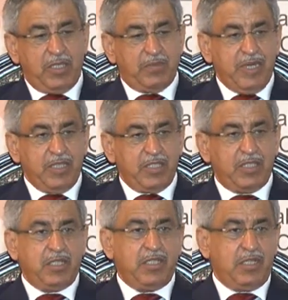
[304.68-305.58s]
His
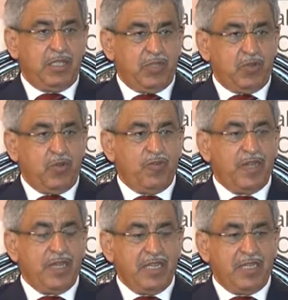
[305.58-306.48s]
Majesty took
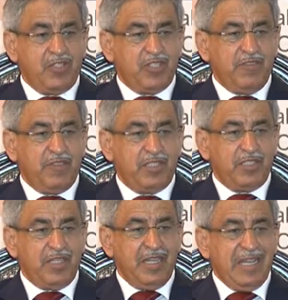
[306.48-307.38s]
over in
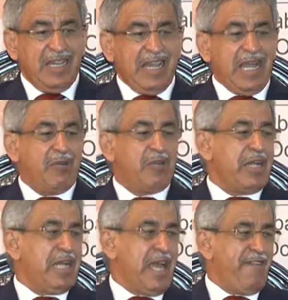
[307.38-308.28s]
1970, our
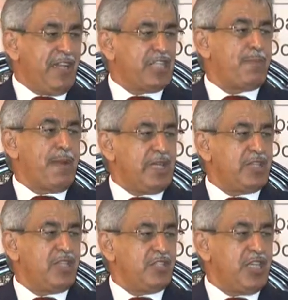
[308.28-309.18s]
life
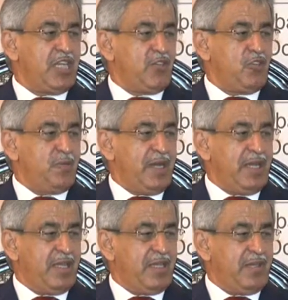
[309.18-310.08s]
expectancy in
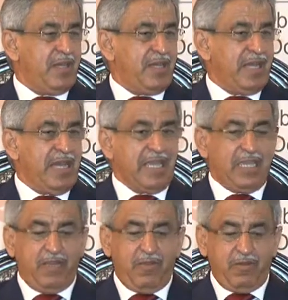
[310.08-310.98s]
Oman,
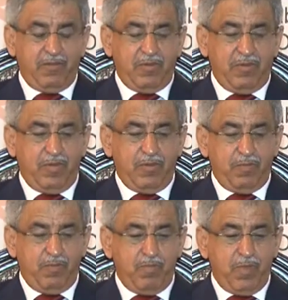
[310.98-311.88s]
i.e.
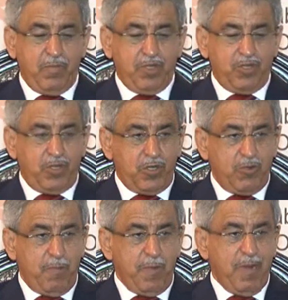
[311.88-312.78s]
the
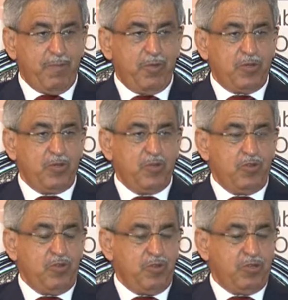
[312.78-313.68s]
majority of people do
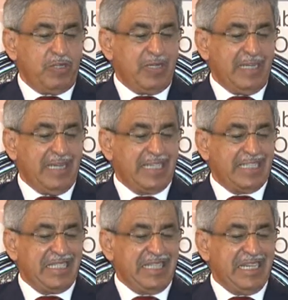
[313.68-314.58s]
not
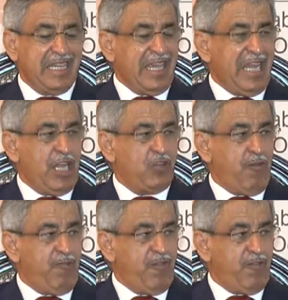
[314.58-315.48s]
exceed the age
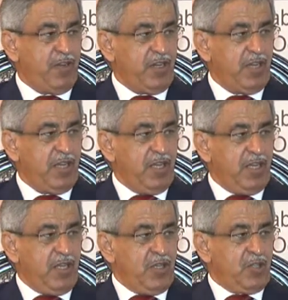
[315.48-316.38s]
of 50.
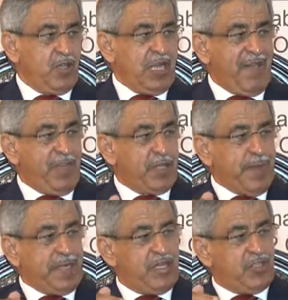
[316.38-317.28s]
So life
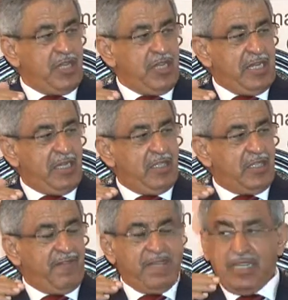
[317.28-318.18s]
expectancy in
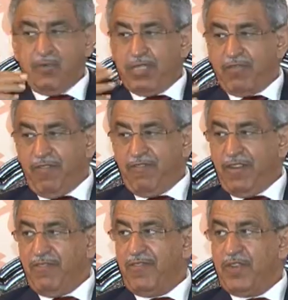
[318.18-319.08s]
1970 was
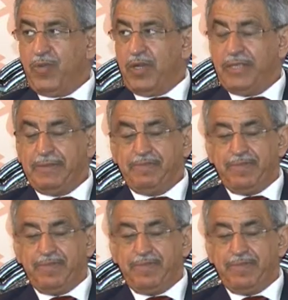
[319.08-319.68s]
50, 51.